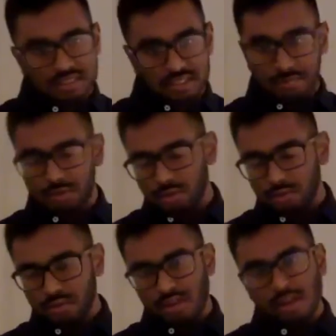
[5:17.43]
Step
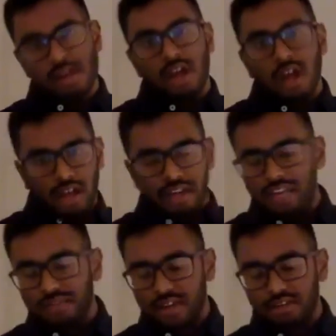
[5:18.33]
2,
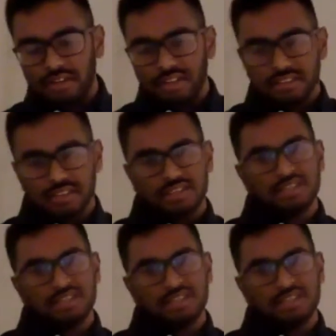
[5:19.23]
identify and research.